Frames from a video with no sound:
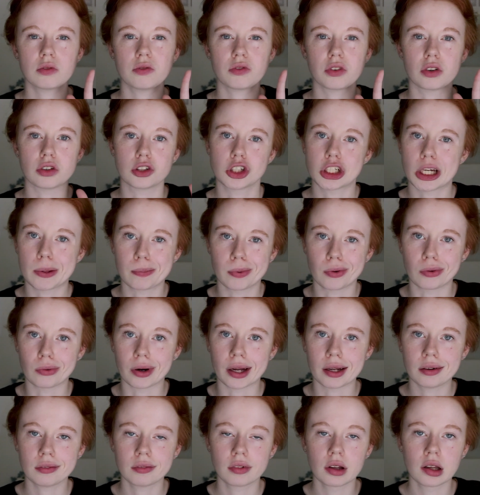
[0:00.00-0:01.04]
for cheaper
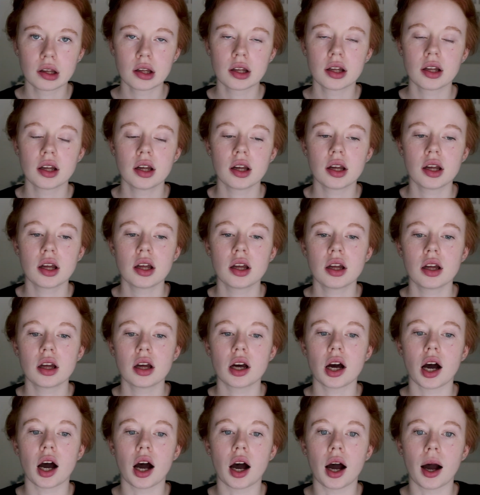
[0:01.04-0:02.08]
rent.
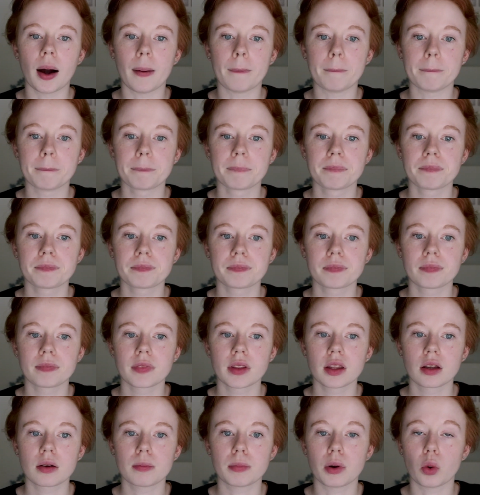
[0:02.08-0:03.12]

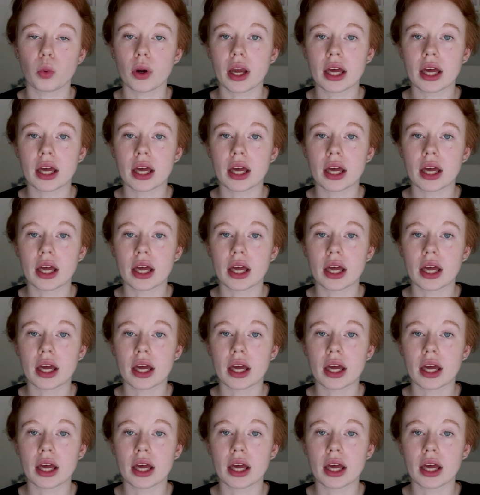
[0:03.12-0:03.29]
But